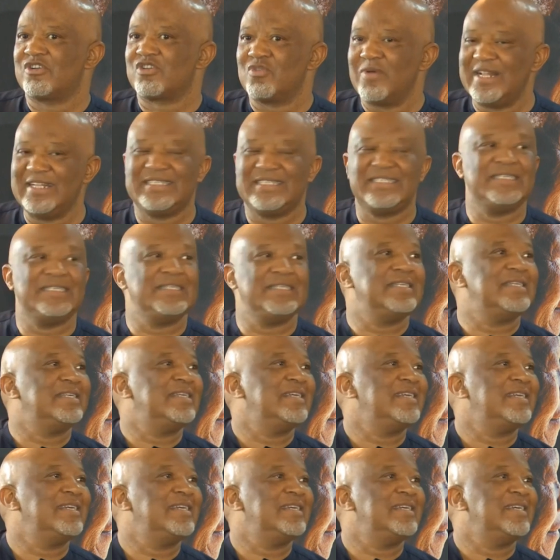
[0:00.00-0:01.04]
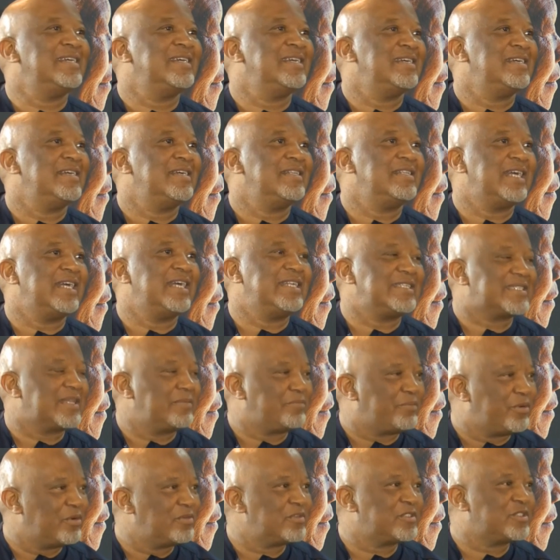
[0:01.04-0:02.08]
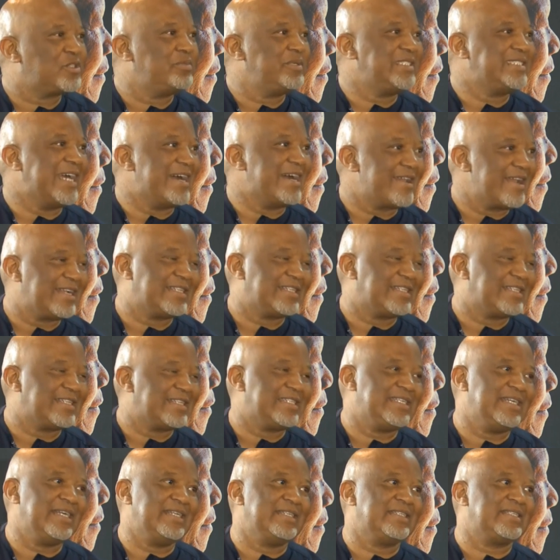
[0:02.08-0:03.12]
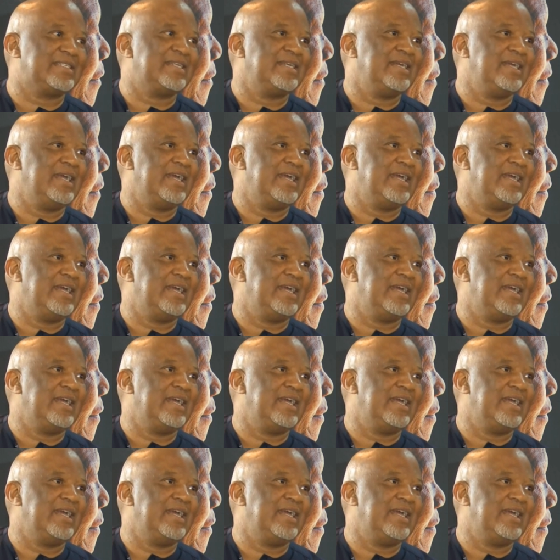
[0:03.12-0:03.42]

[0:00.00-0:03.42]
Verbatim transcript: Cruelty that is supposed to be directed